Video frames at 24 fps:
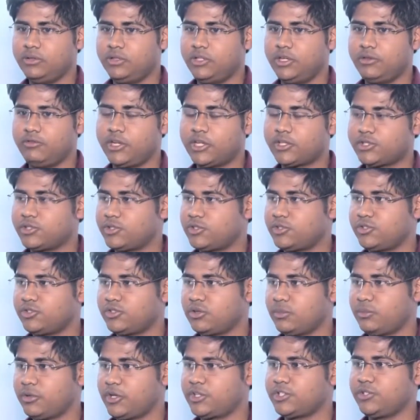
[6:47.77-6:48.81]
There are various
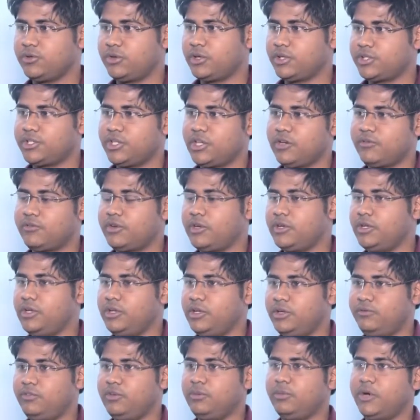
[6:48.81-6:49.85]
topics you can see after
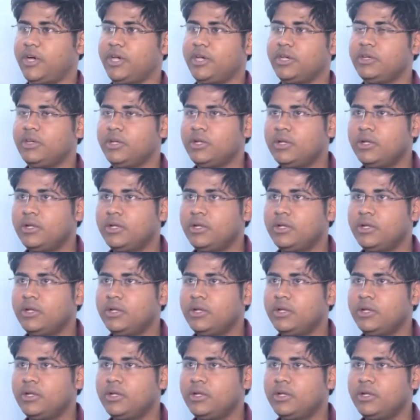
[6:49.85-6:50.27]
if you buy.